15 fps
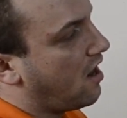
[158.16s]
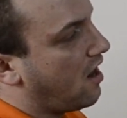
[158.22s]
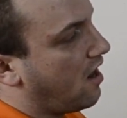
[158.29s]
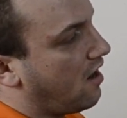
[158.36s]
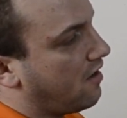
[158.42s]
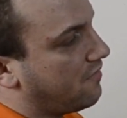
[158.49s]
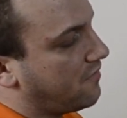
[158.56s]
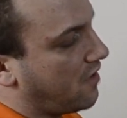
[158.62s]

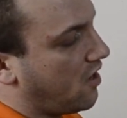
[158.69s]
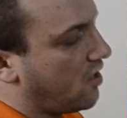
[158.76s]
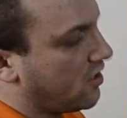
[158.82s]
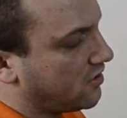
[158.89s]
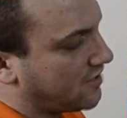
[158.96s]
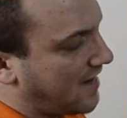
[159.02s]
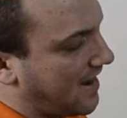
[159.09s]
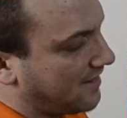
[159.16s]
uh, the
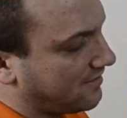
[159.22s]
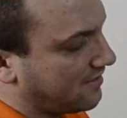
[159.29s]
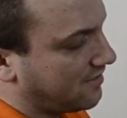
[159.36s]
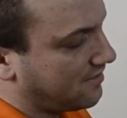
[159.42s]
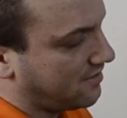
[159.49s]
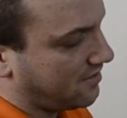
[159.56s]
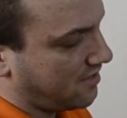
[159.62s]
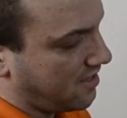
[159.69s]
orange
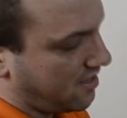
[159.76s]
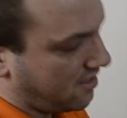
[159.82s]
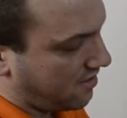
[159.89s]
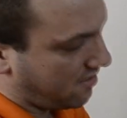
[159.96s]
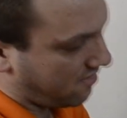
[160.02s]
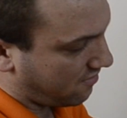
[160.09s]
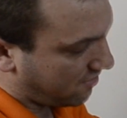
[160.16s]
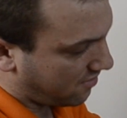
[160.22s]
accenting
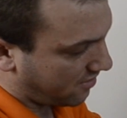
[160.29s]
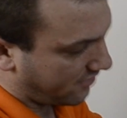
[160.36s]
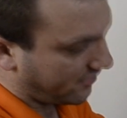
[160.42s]
here,